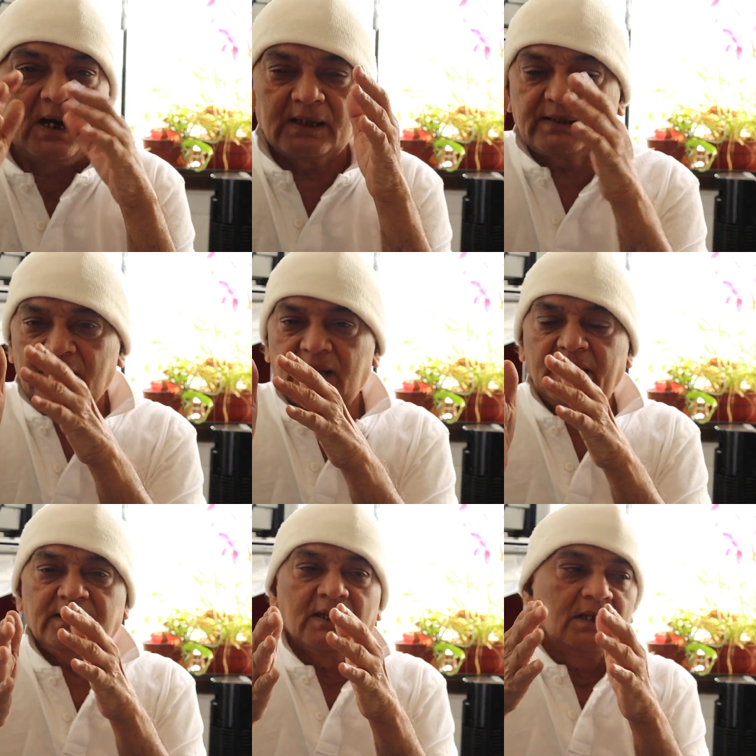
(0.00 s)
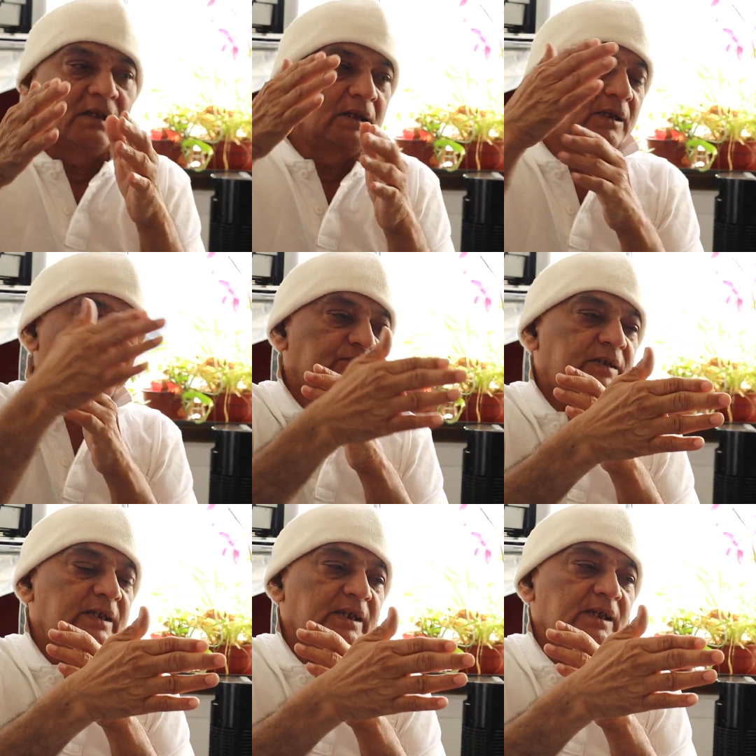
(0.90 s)
Other line, if
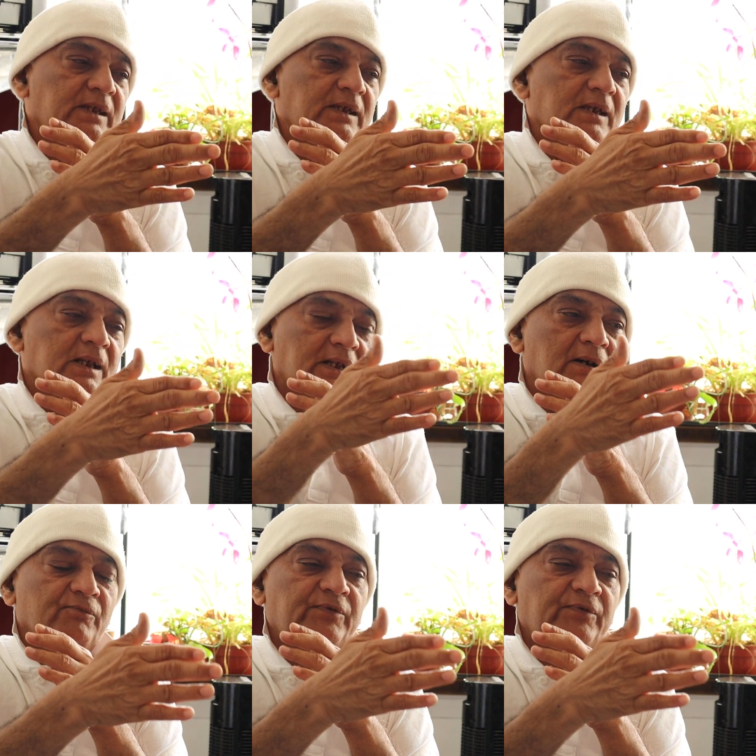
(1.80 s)
he come